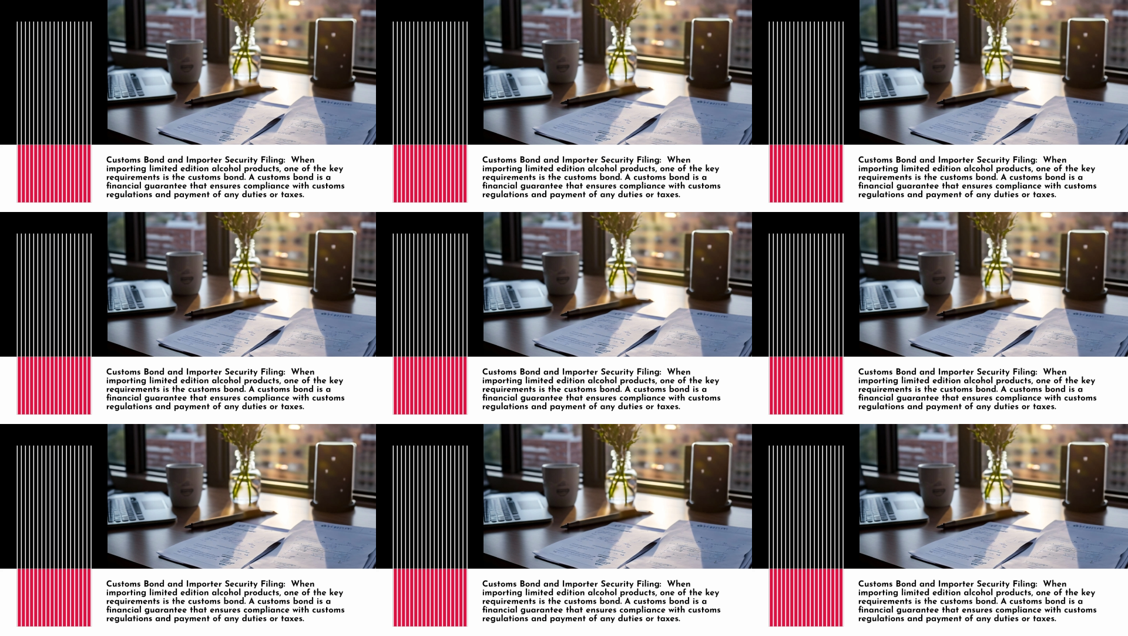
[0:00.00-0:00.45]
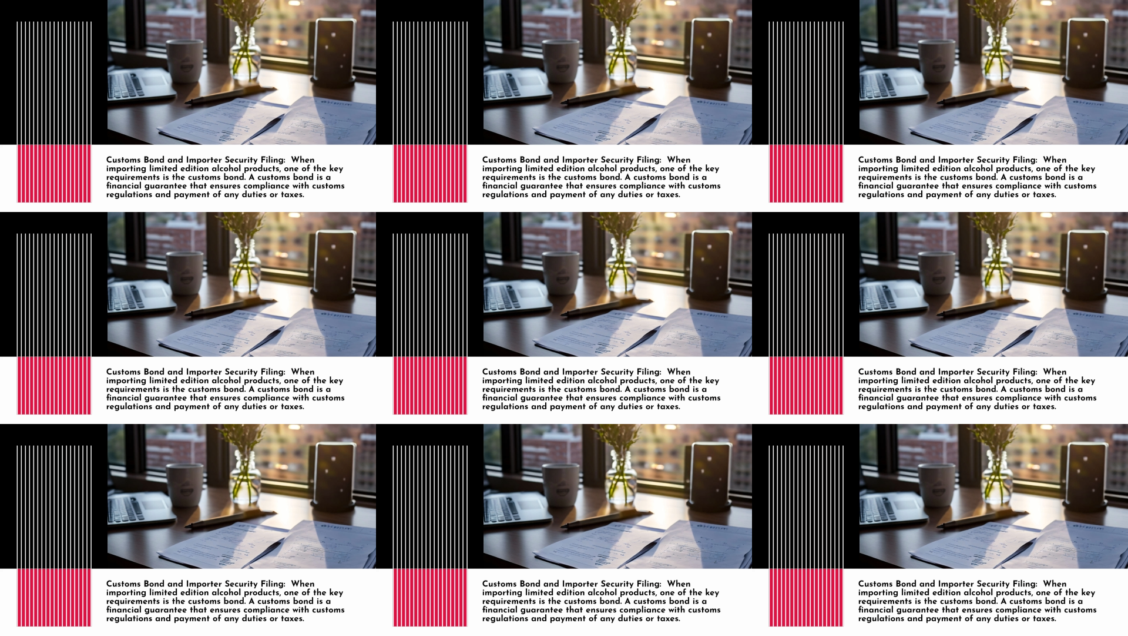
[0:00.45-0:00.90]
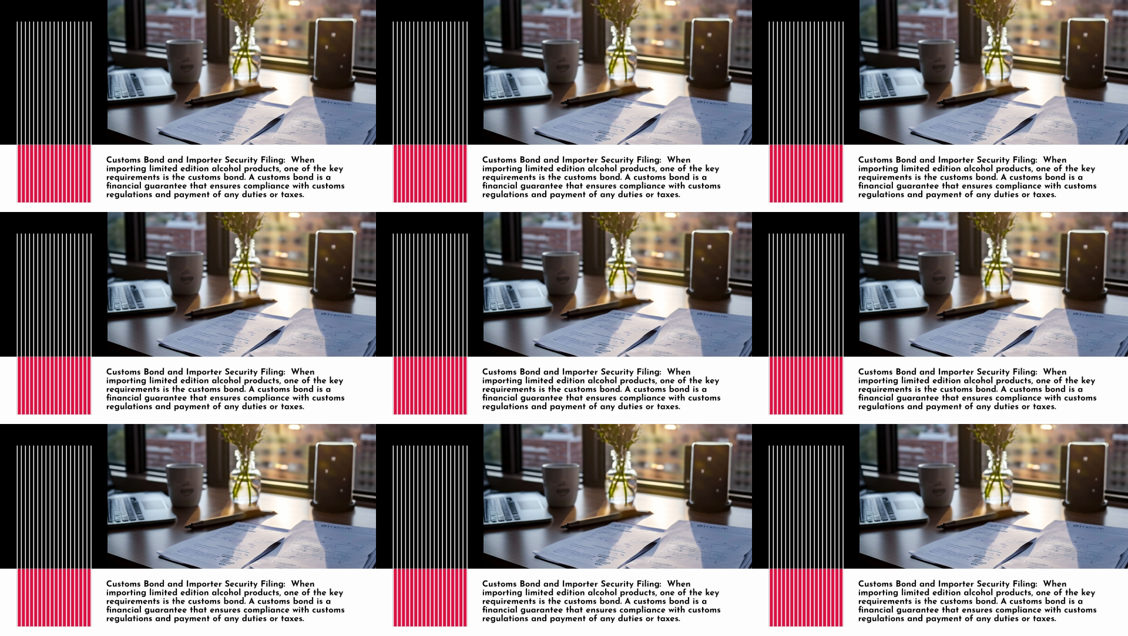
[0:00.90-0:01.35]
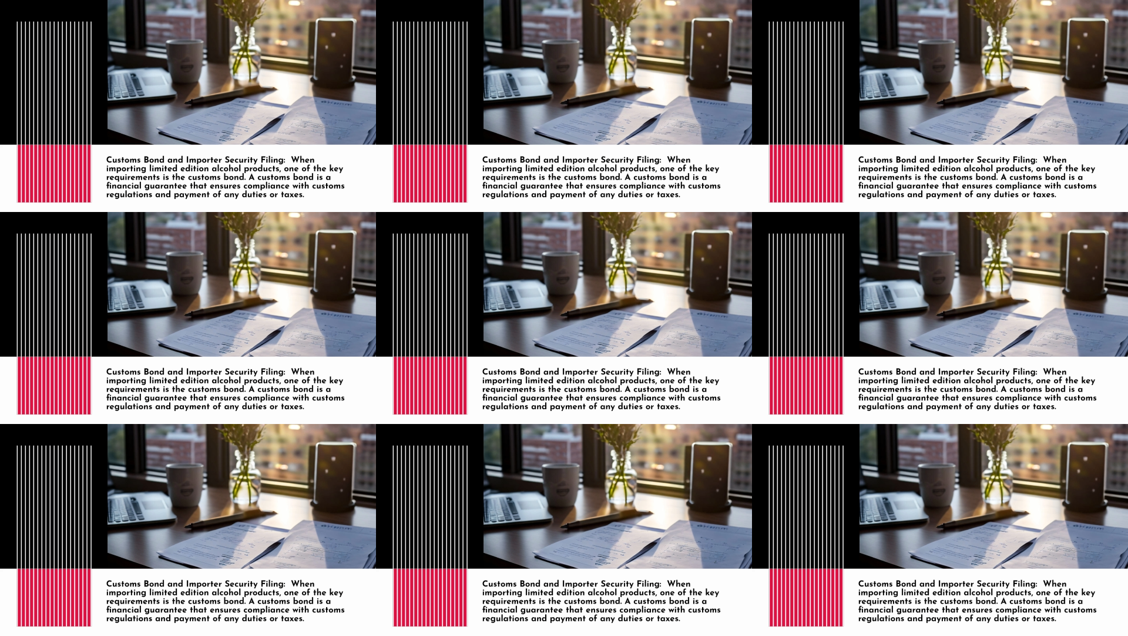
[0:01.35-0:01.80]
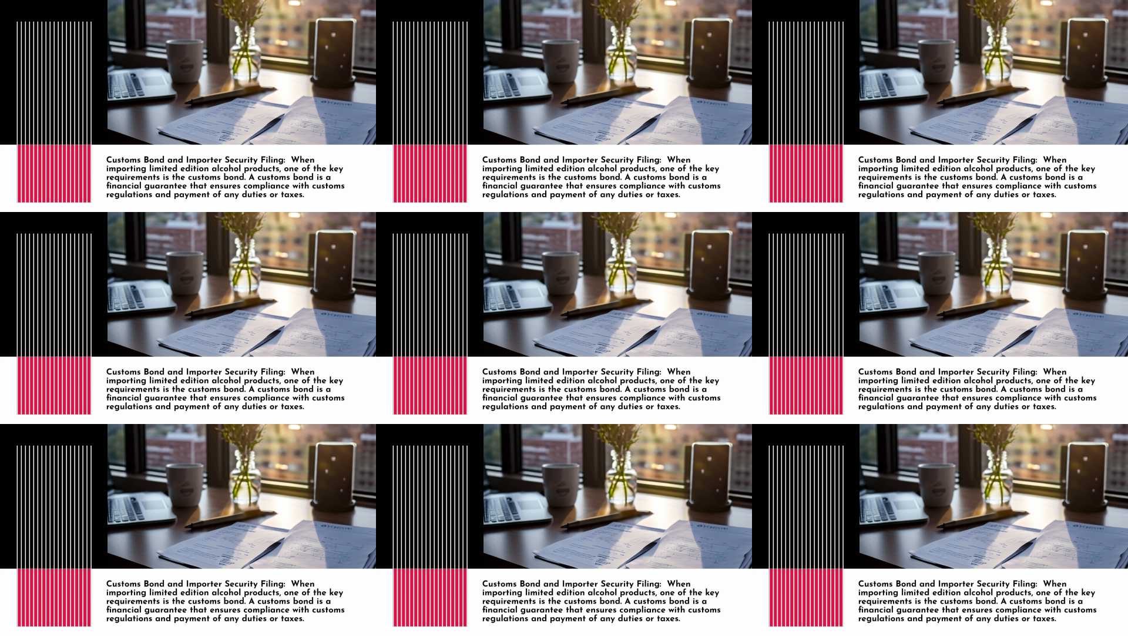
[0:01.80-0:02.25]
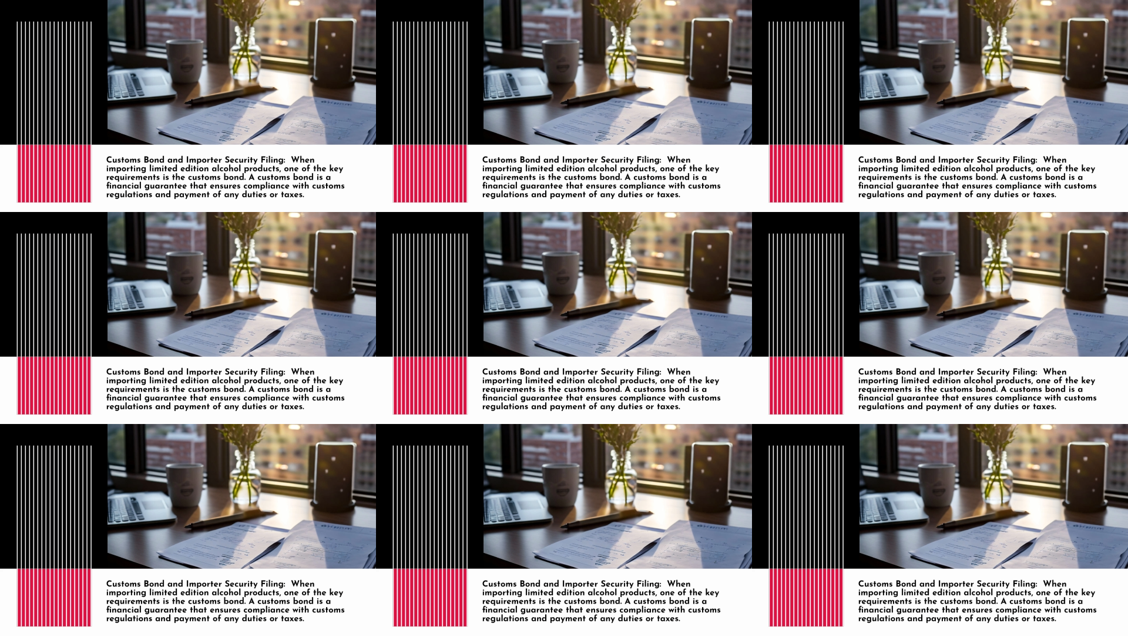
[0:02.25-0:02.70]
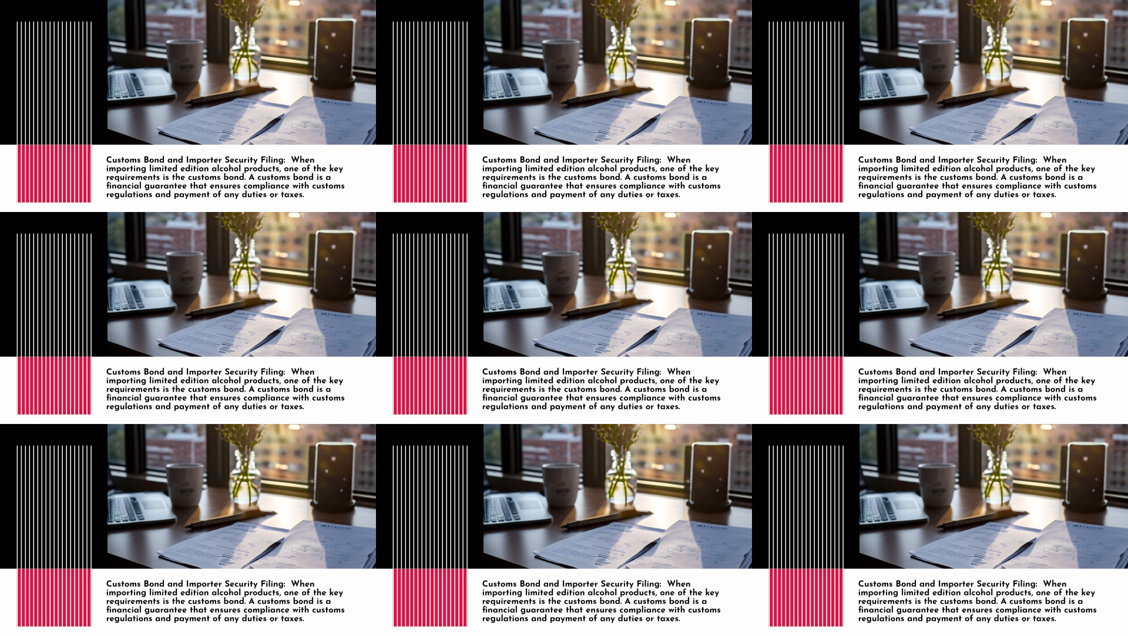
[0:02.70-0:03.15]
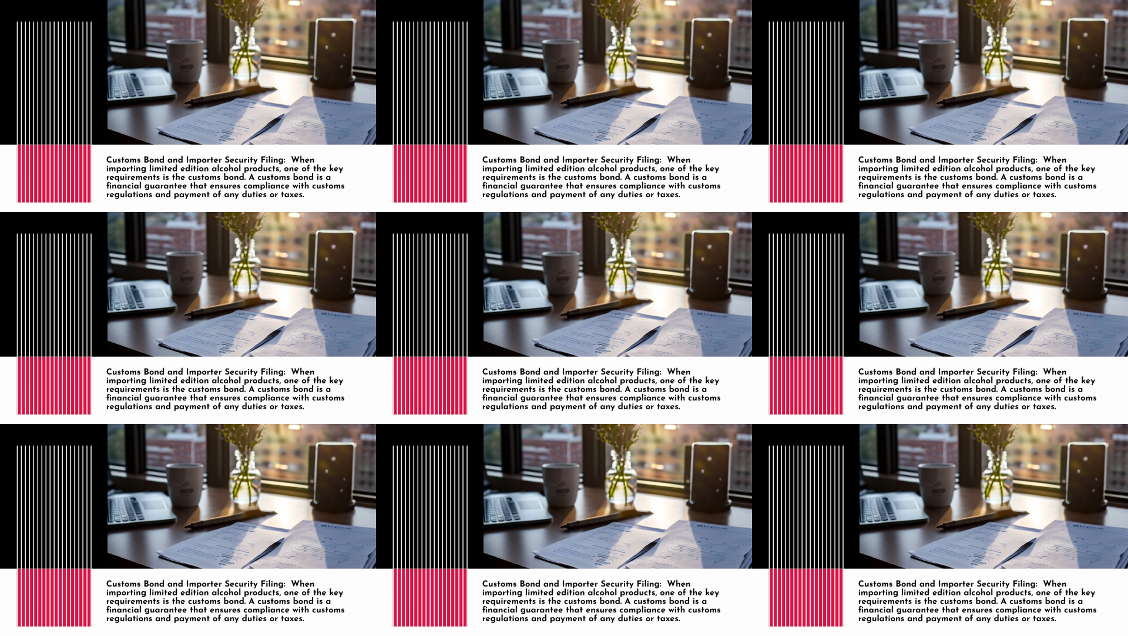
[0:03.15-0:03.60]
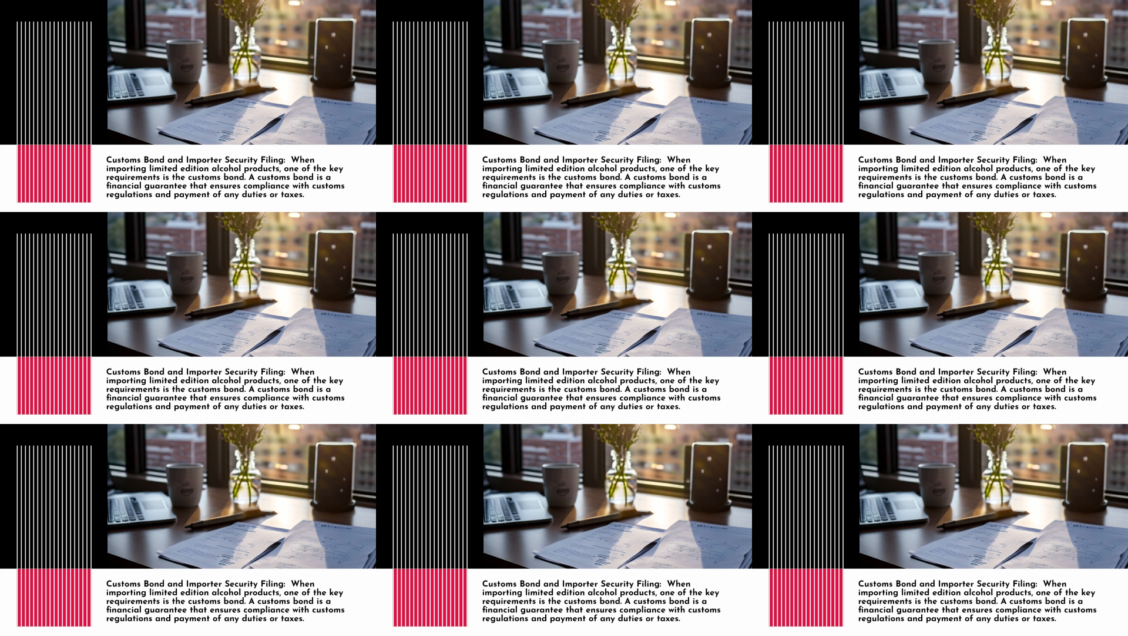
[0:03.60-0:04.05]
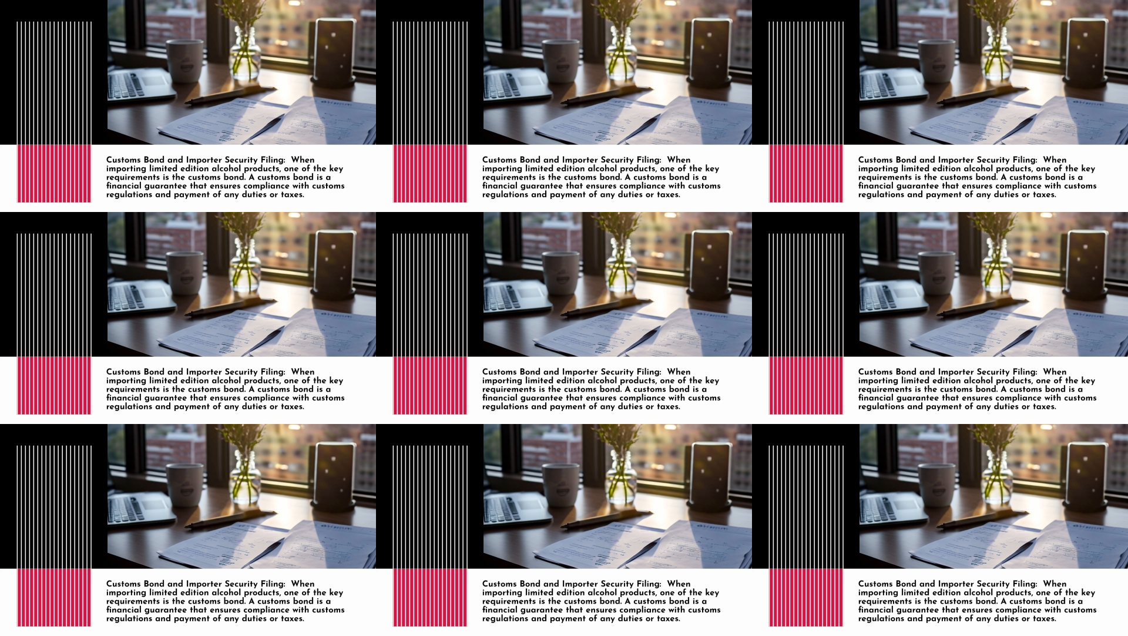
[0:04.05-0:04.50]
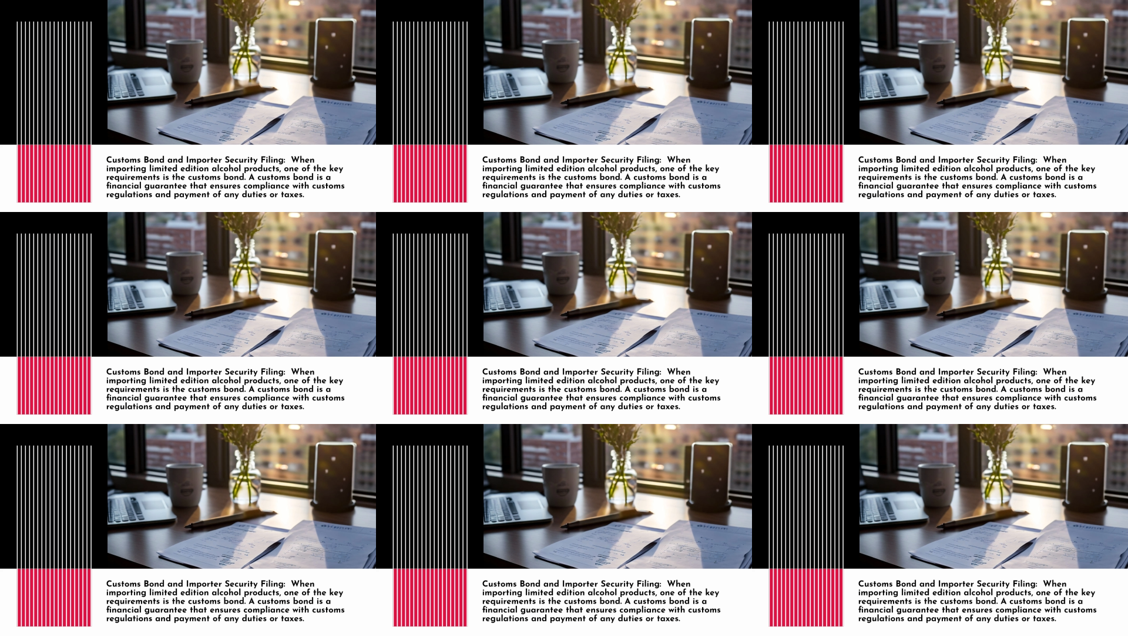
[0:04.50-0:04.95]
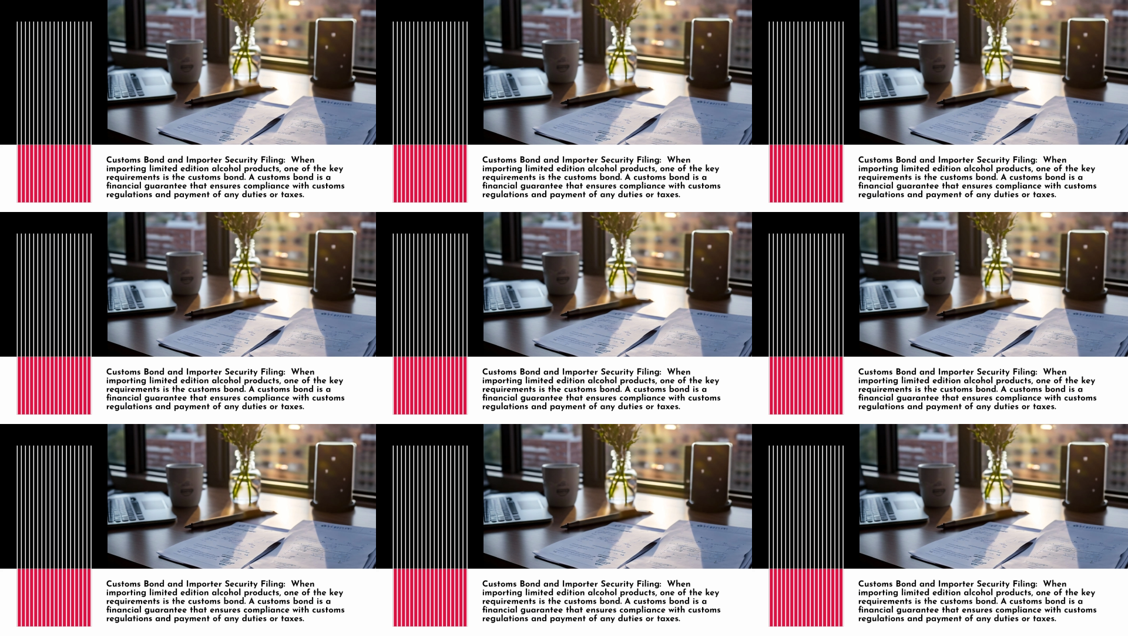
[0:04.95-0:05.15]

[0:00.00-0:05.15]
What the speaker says: (no speaker visible)